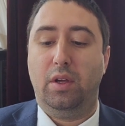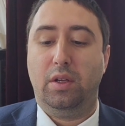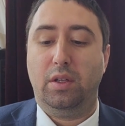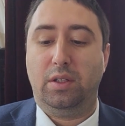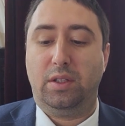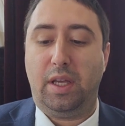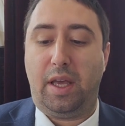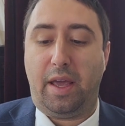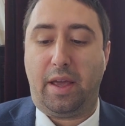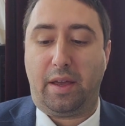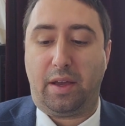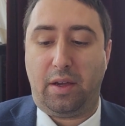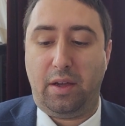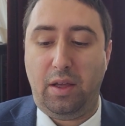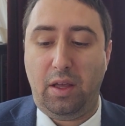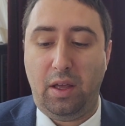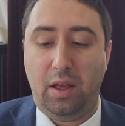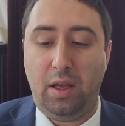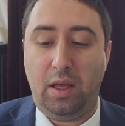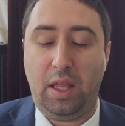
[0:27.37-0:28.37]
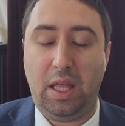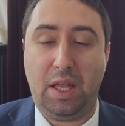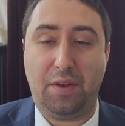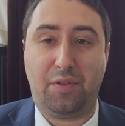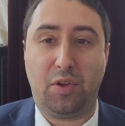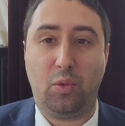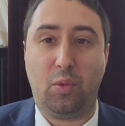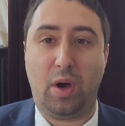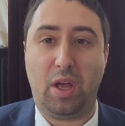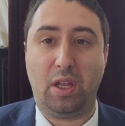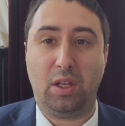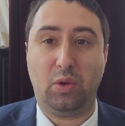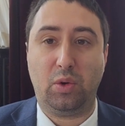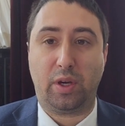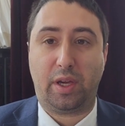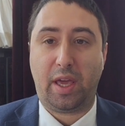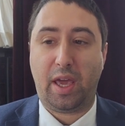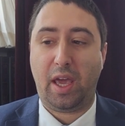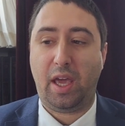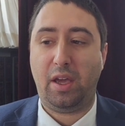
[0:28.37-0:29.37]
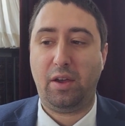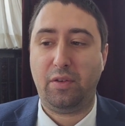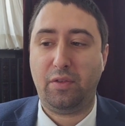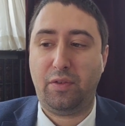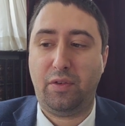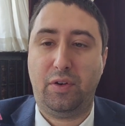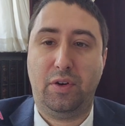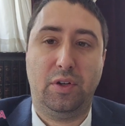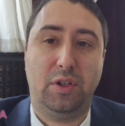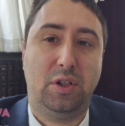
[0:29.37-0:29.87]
saying that if you went into a cave